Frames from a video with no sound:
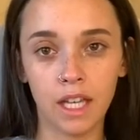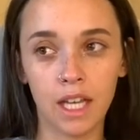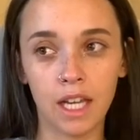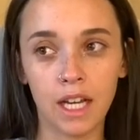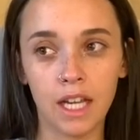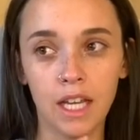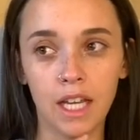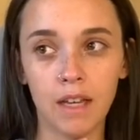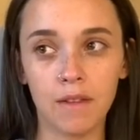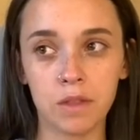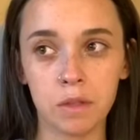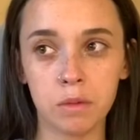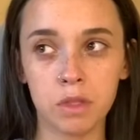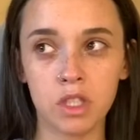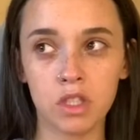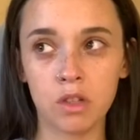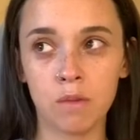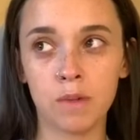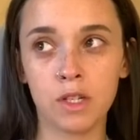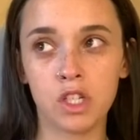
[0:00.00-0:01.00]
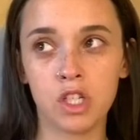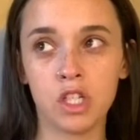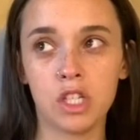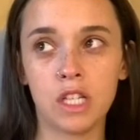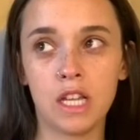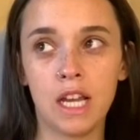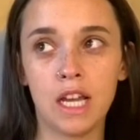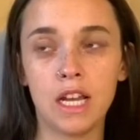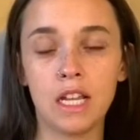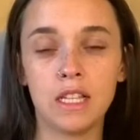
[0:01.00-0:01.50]
and it gives me so much
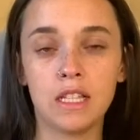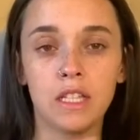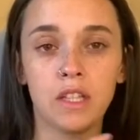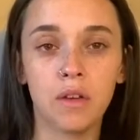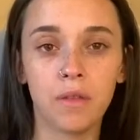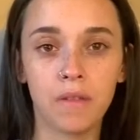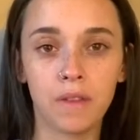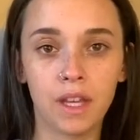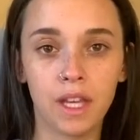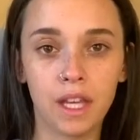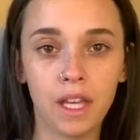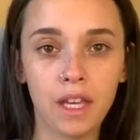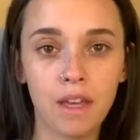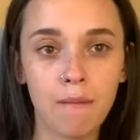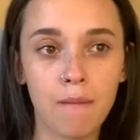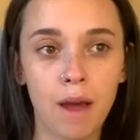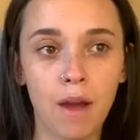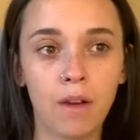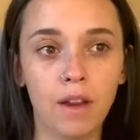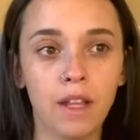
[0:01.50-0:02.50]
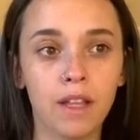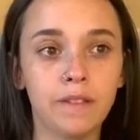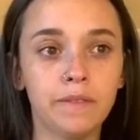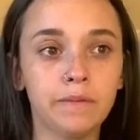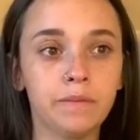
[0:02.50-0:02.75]
anxiety still thinking about it.